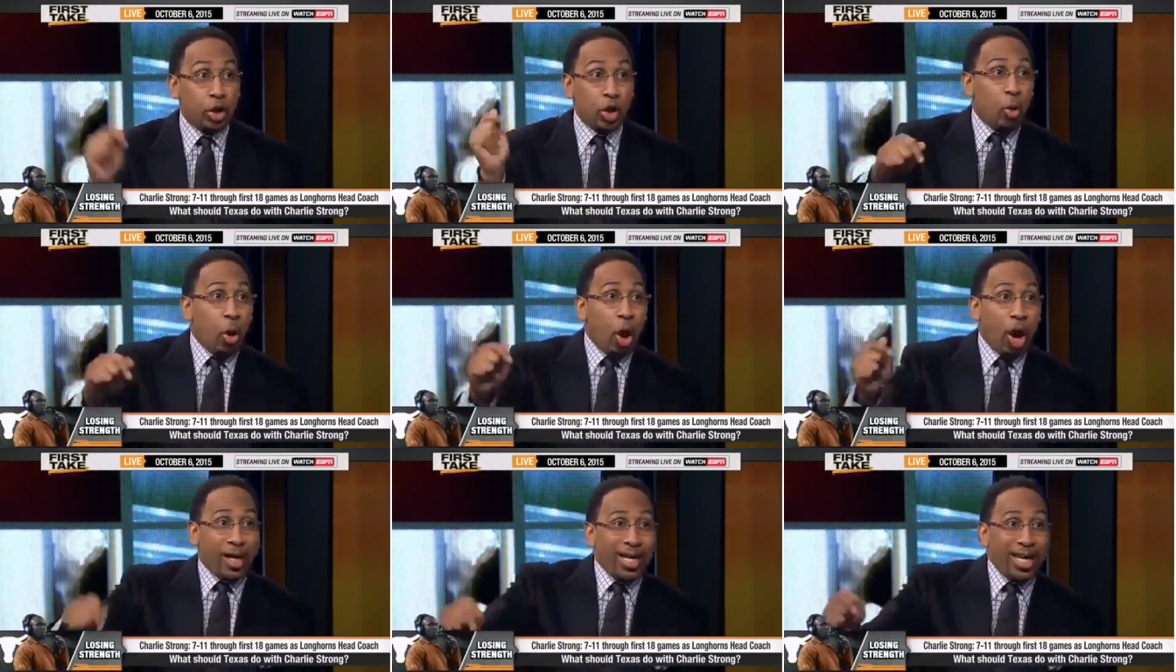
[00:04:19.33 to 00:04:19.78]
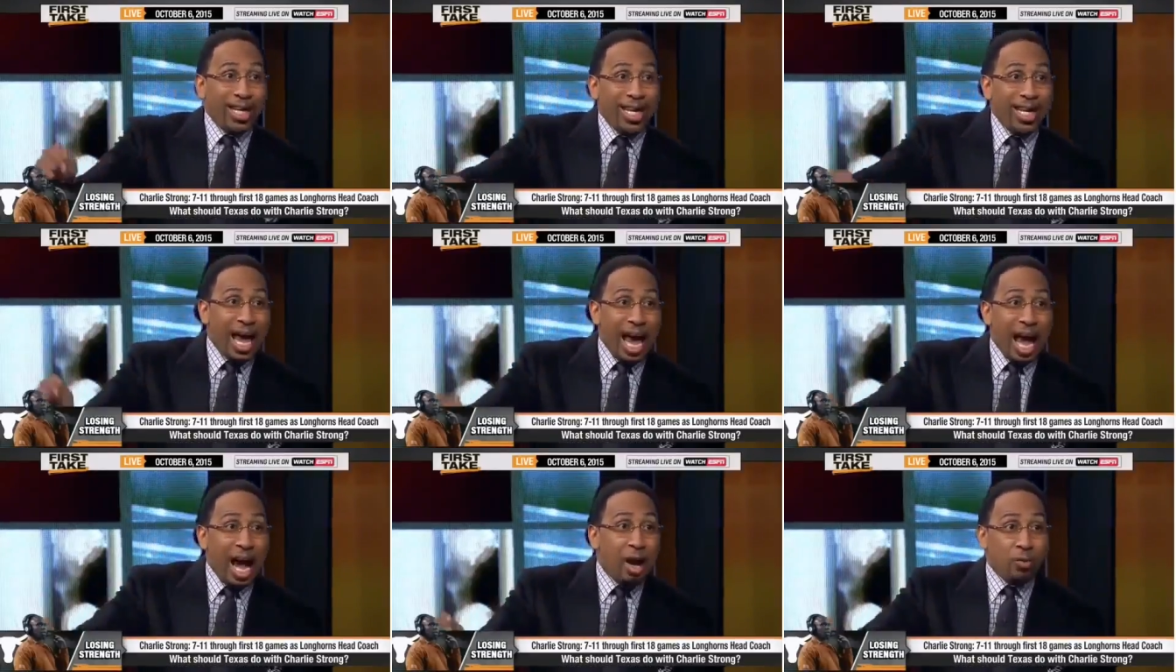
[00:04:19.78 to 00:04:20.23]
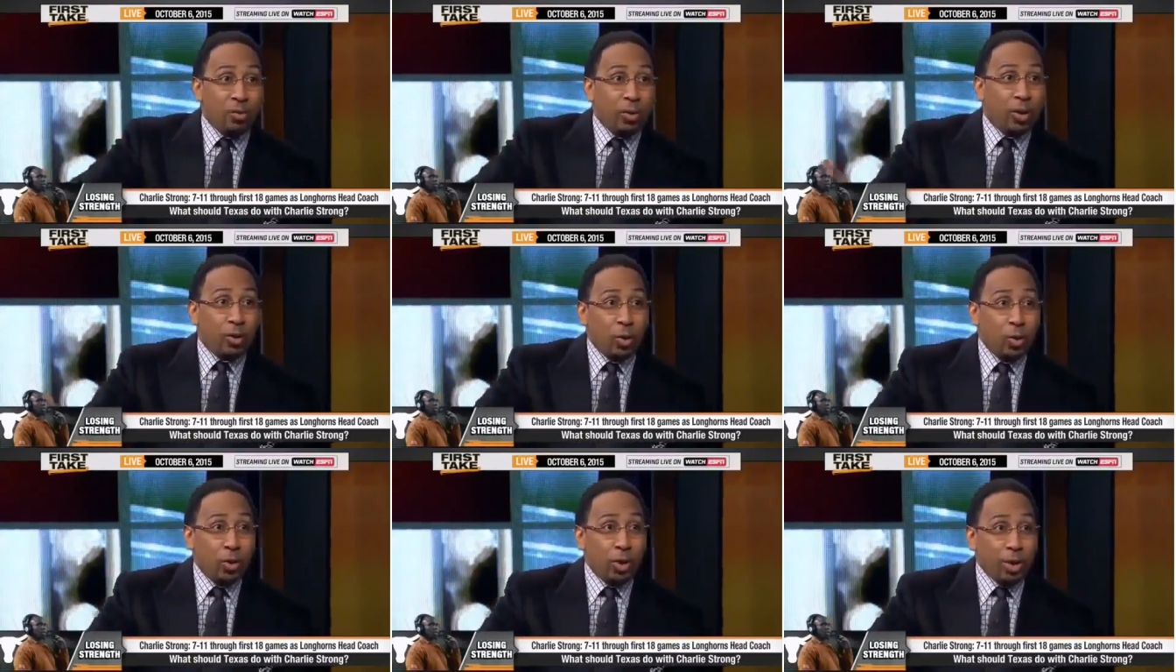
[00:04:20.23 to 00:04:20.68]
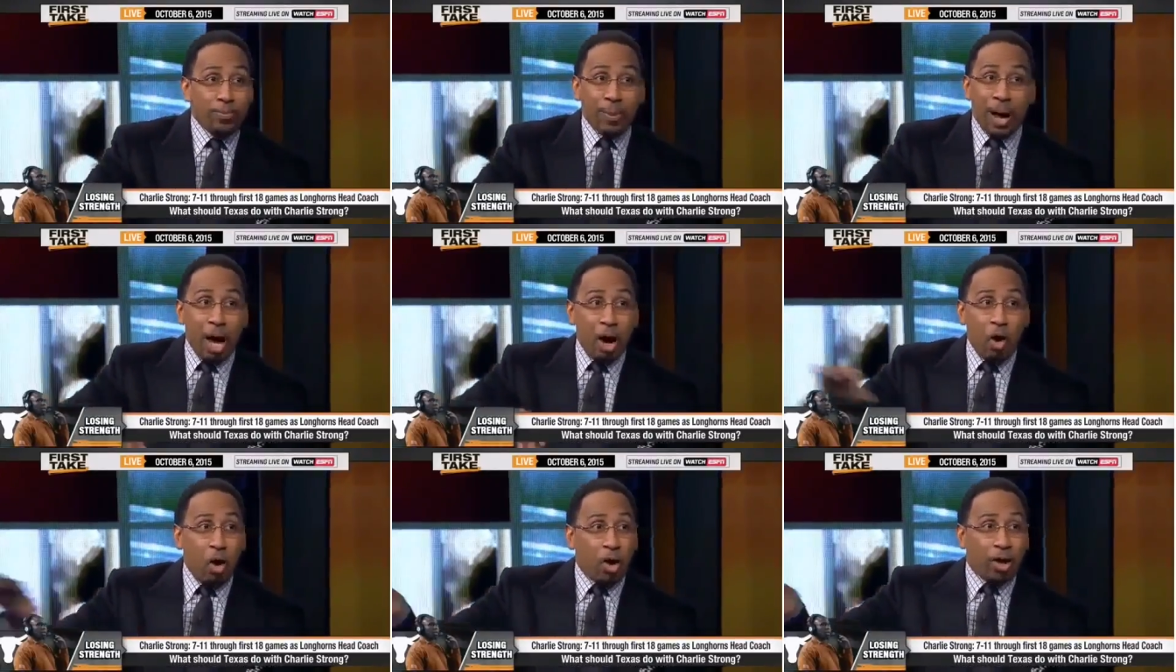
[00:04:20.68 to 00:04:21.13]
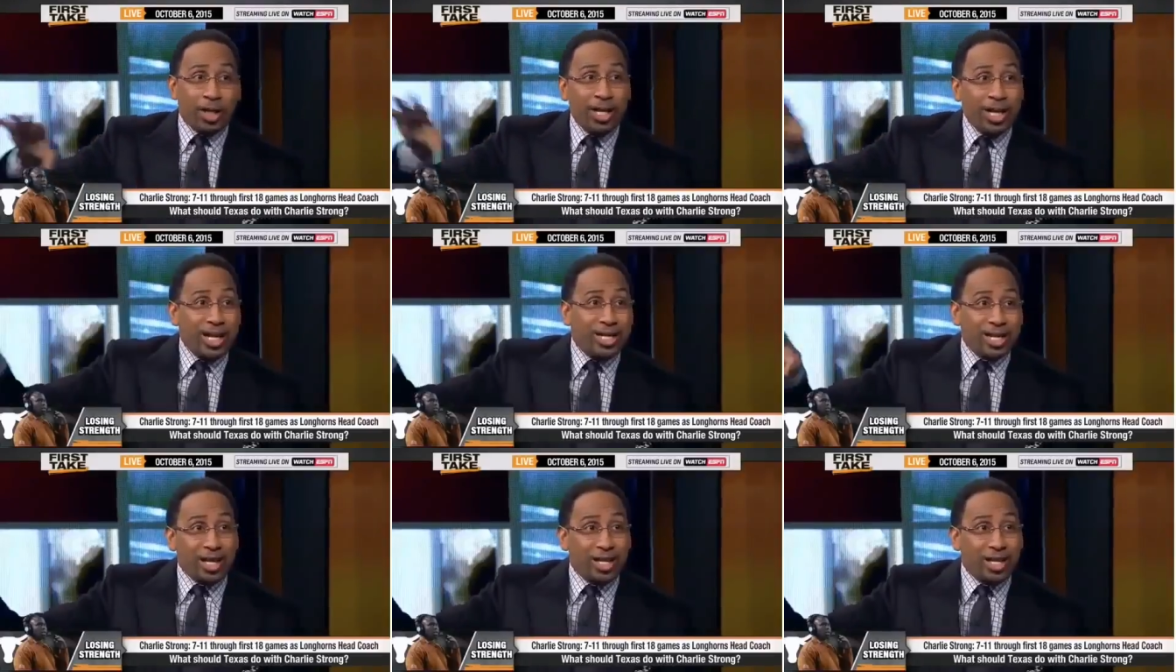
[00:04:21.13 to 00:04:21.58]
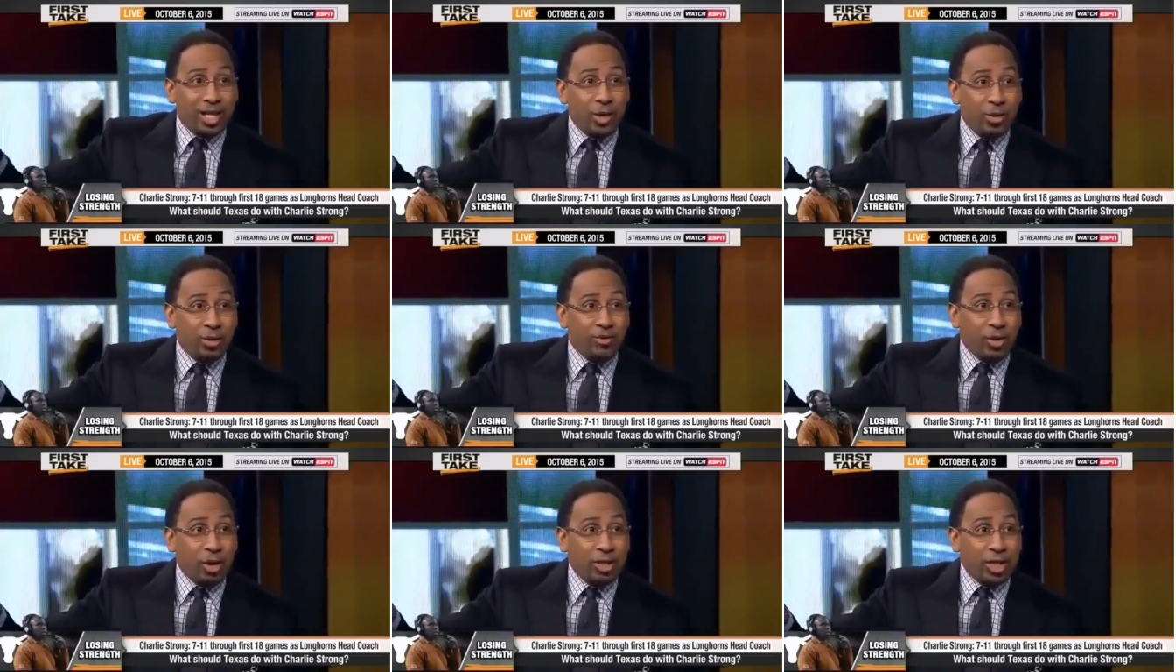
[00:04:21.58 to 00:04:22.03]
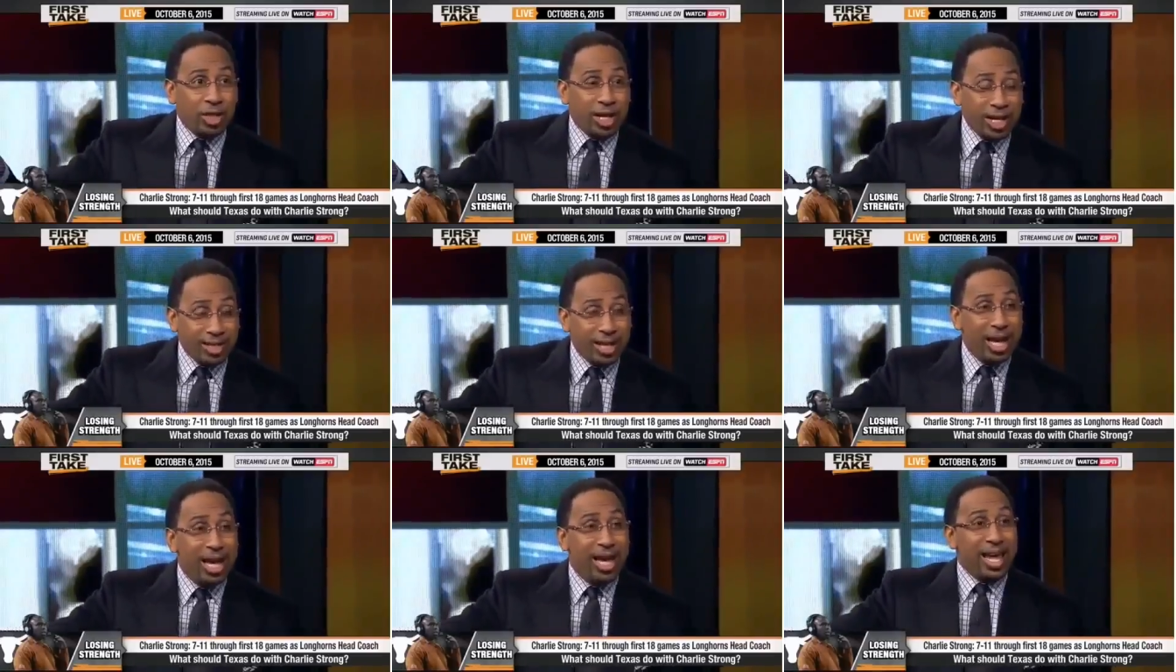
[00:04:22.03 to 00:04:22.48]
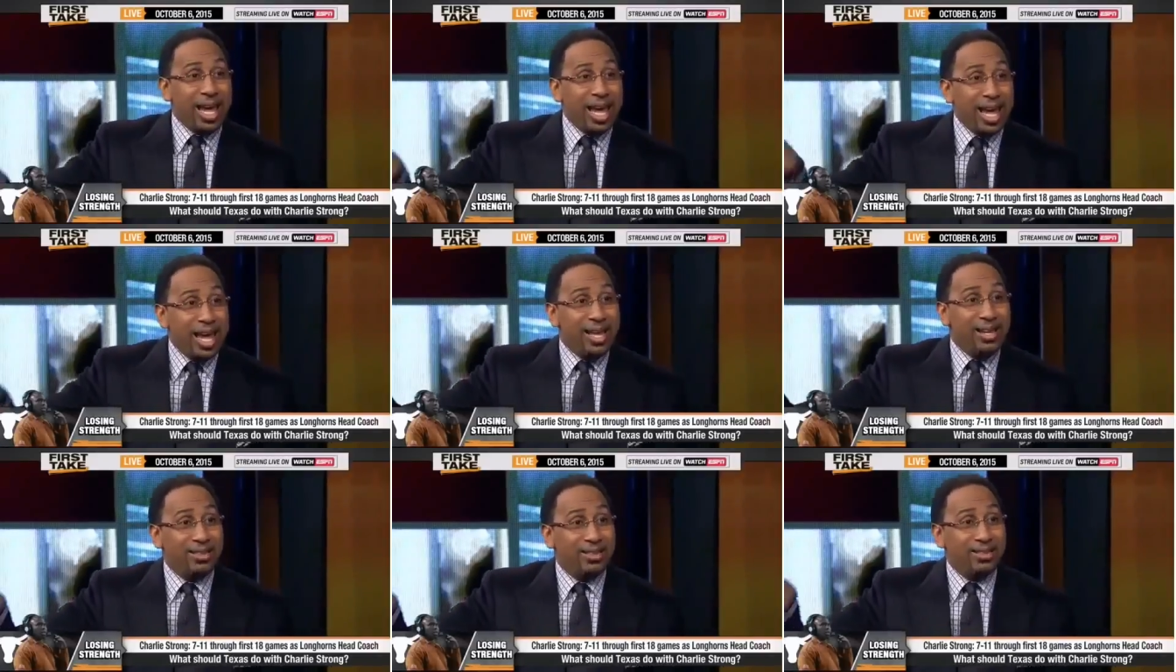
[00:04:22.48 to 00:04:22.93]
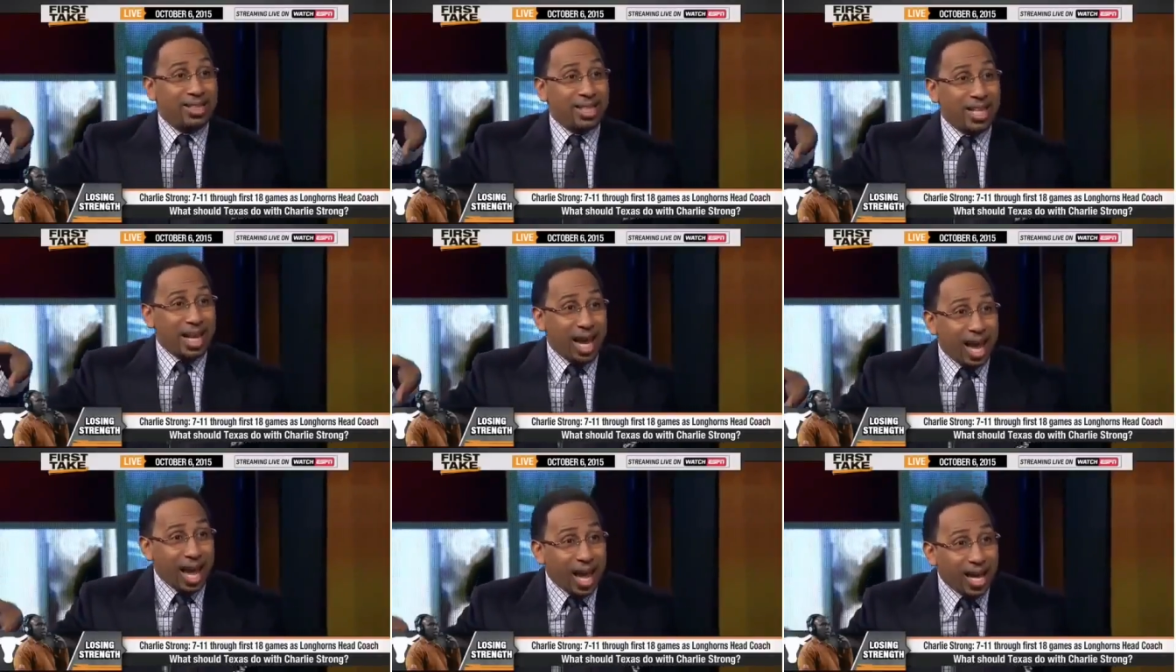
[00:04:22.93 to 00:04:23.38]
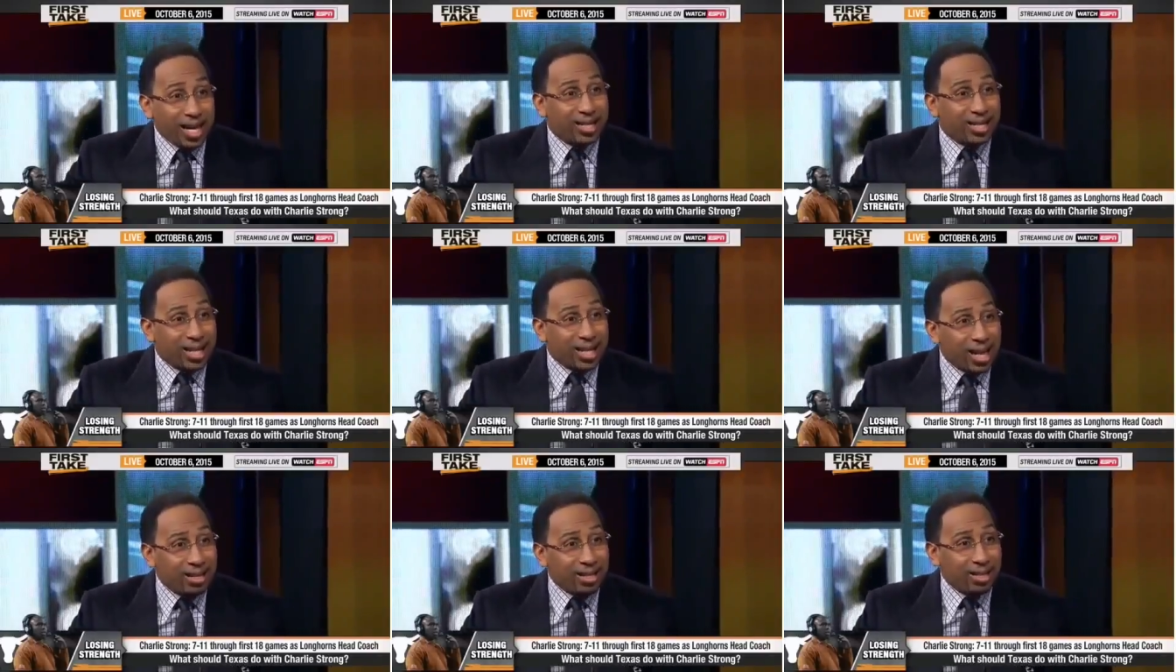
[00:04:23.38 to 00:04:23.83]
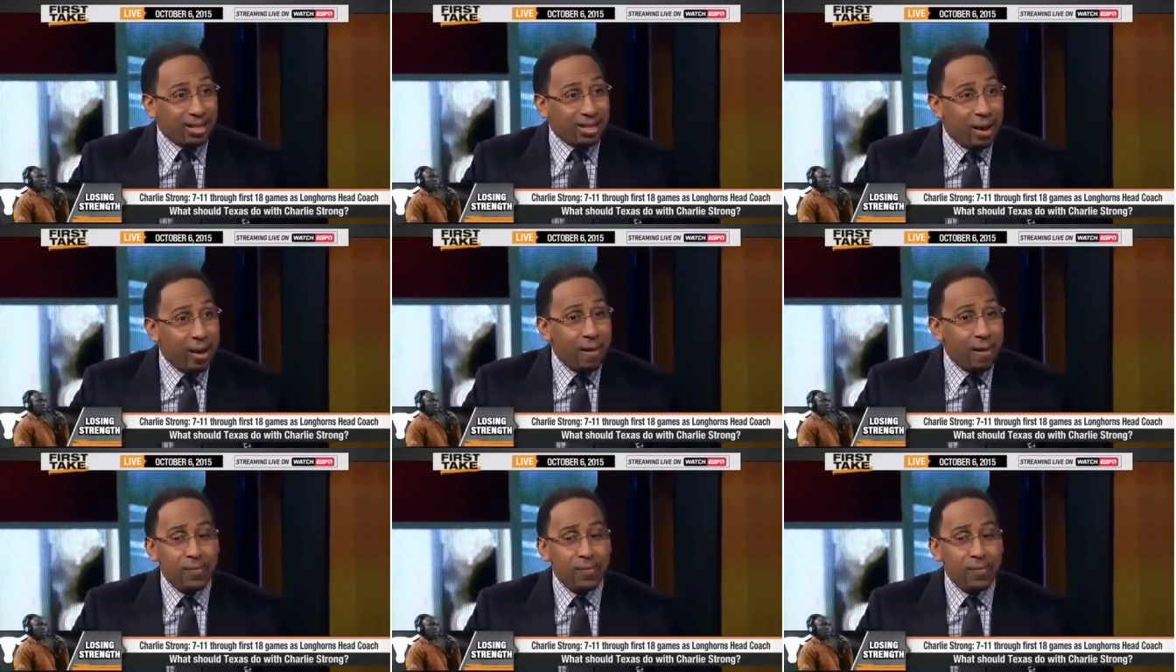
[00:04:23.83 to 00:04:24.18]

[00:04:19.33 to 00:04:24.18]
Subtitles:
you are getting out-recruited by all of these other universities in Texas?